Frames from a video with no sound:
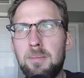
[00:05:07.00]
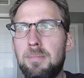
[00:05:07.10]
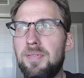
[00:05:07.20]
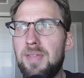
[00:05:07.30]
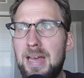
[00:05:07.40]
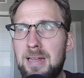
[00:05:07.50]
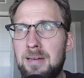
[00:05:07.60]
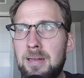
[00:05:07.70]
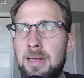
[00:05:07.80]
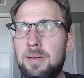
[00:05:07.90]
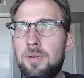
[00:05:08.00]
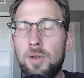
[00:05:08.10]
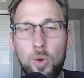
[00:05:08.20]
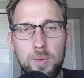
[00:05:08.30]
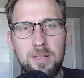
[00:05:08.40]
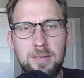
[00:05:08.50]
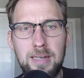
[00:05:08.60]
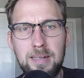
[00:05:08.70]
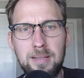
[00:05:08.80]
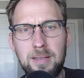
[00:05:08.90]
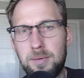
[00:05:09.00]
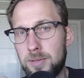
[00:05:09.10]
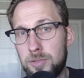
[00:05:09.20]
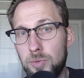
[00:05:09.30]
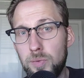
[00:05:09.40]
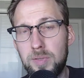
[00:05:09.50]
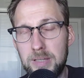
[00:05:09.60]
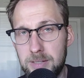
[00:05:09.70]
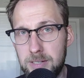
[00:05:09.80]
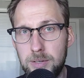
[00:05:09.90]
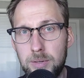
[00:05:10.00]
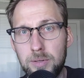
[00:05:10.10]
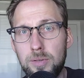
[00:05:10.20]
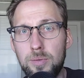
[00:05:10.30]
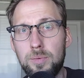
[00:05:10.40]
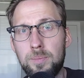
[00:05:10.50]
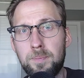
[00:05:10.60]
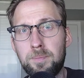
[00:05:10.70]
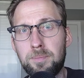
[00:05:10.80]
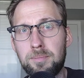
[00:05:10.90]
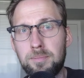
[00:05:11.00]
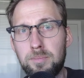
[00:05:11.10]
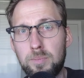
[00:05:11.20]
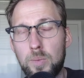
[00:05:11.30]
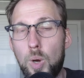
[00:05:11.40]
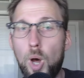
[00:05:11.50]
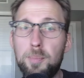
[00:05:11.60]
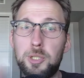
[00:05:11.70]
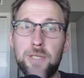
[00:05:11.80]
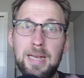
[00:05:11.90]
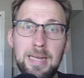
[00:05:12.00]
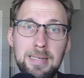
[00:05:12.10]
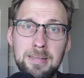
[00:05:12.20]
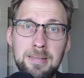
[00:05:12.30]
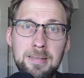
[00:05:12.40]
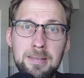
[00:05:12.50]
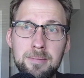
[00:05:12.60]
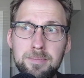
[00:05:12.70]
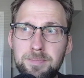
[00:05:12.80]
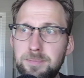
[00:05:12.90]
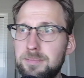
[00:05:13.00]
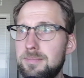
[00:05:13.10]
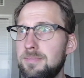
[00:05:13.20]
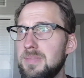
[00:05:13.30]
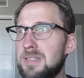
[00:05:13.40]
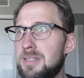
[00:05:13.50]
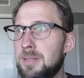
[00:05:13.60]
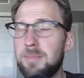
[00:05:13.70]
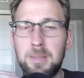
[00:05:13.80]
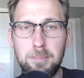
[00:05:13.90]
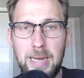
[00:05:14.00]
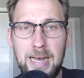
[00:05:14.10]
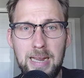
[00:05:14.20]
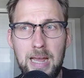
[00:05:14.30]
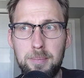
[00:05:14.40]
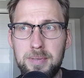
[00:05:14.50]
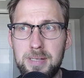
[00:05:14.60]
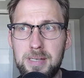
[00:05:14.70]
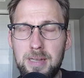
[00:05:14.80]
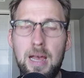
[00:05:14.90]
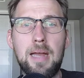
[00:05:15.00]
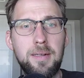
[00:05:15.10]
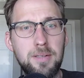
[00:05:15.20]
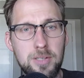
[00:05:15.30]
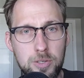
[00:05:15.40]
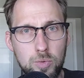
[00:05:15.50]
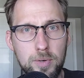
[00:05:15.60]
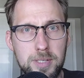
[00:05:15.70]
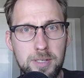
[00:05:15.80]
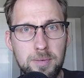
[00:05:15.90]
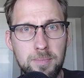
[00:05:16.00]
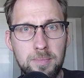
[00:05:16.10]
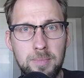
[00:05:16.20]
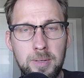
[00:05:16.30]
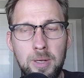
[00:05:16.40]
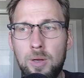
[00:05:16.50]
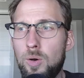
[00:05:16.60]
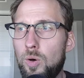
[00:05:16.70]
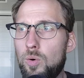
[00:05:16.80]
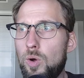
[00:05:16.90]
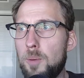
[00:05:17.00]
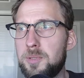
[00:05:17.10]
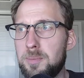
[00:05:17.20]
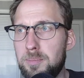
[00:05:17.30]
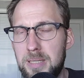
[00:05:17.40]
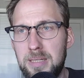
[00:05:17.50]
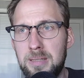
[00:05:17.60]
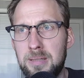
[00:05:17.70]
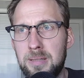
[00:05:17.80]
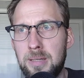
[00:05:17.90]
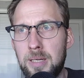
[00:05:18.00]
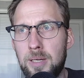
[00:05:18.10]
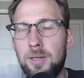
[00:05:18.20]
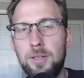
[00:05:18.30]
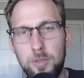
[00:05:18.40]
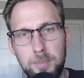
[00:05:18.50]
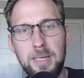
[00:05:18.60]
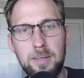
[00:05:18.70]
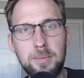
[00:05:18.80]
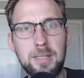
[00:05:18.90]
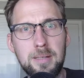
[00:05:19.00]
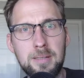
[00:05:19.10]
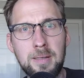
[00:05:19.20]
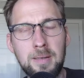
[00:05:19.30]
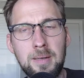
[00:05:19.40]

But then, knowing that, there are two things you can do. Option A, something bad happens and it destroys you. Or option B, you bear with it.